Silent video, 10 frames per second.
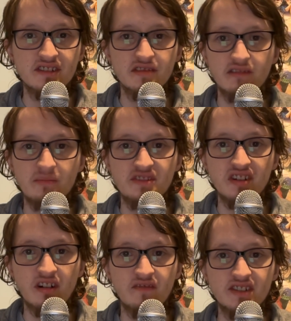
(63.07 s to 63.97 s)
interrupts the
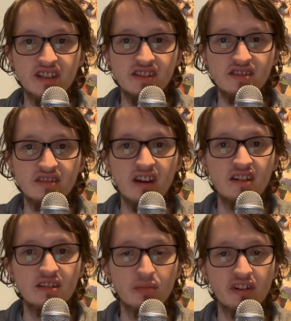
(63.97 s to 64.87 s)
conversation
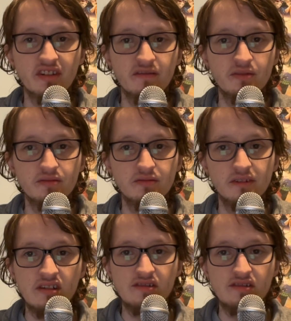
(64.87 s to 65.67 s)
to bring the food.